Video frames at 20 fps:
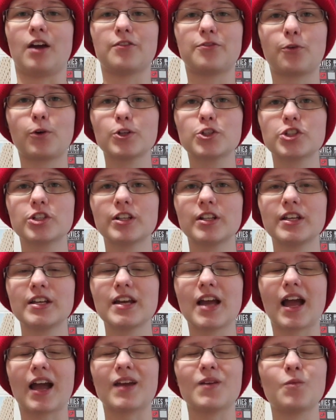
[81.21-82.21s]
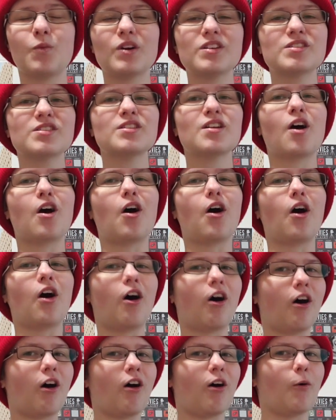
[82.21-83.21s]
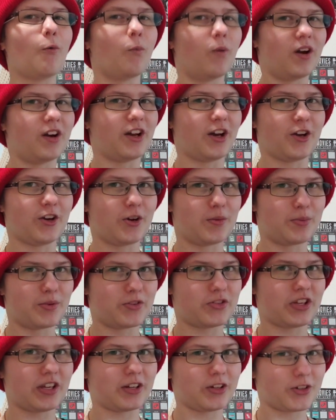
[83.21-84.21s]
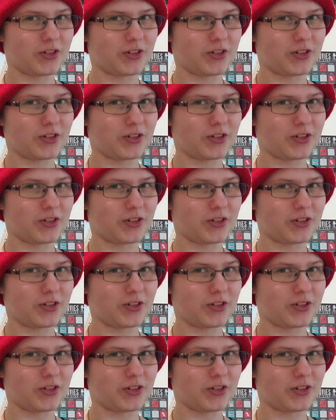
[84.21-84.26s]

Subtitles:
Unfortunately, I wasn't all 100%